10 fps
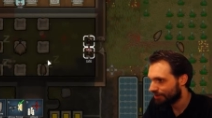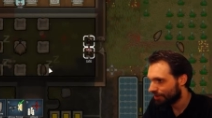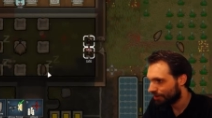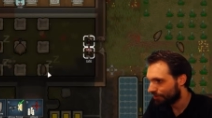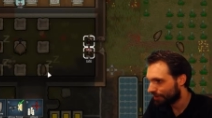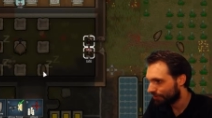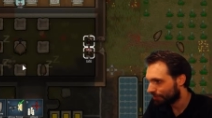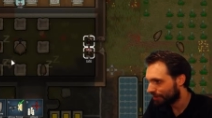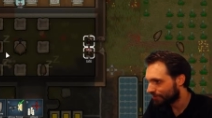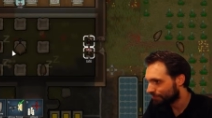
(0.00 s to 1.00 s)
Oh, that
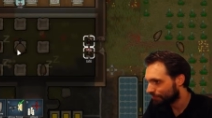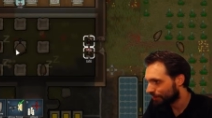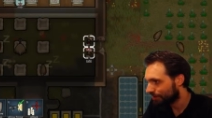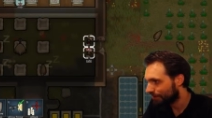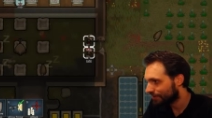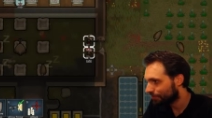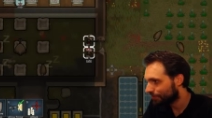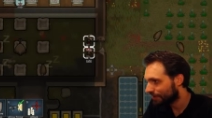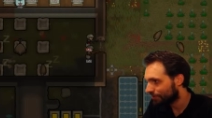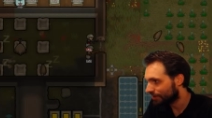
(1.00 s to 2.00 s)
reminds me. Where is...
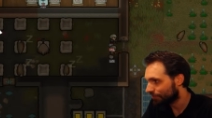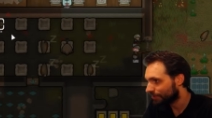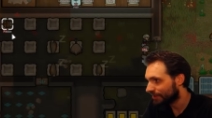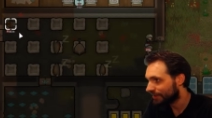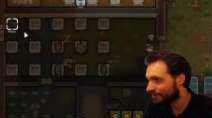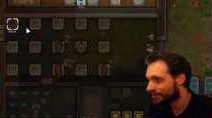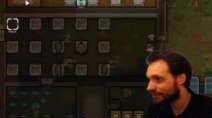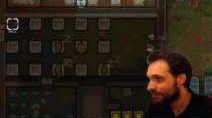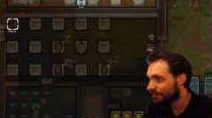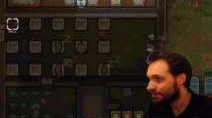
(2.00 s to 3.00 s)
There we go.
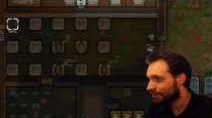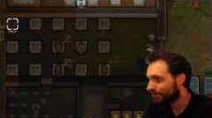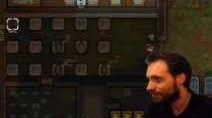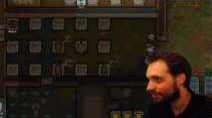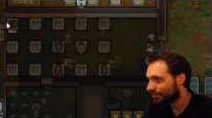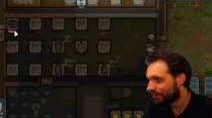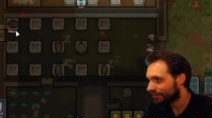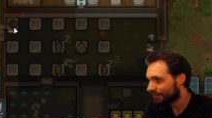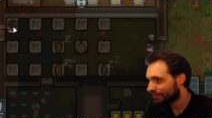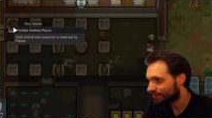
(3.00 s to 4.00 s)
Piazza.
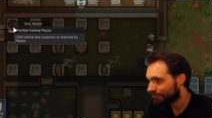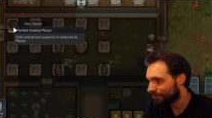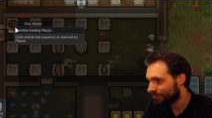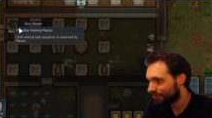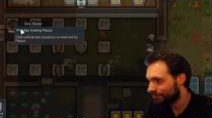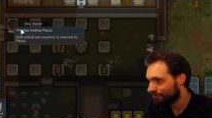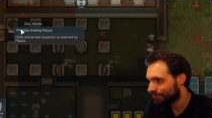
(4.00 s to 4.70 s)
Doc. That's going to be you.